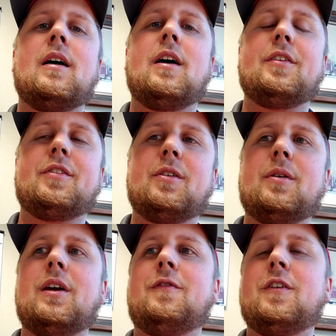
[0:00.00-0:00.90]

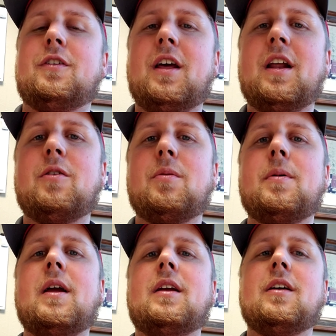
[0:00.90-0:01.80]
Also, if your 10 hour
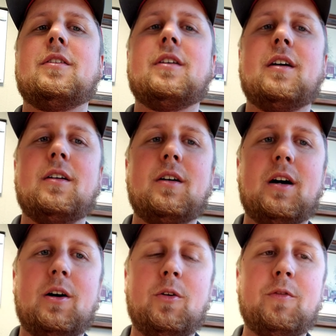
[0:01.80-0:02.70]
break is
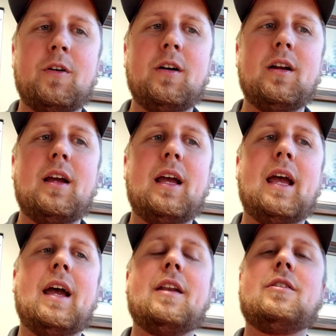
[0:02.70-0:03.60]
over
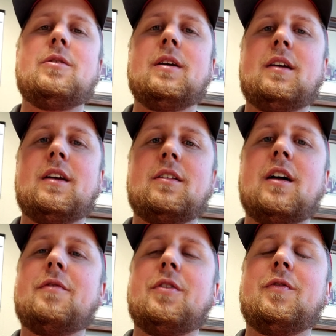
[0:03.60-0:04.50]
and you get kicked
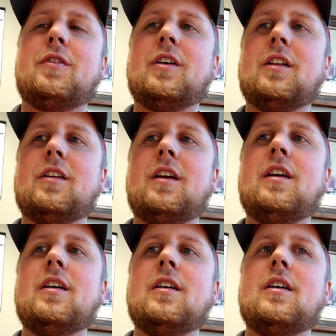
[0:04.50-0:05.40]
off the
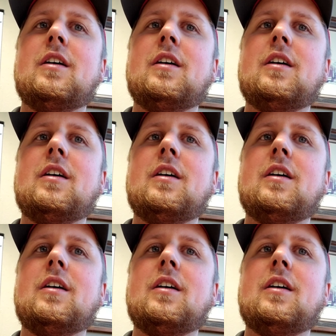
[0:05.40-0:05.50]
facility,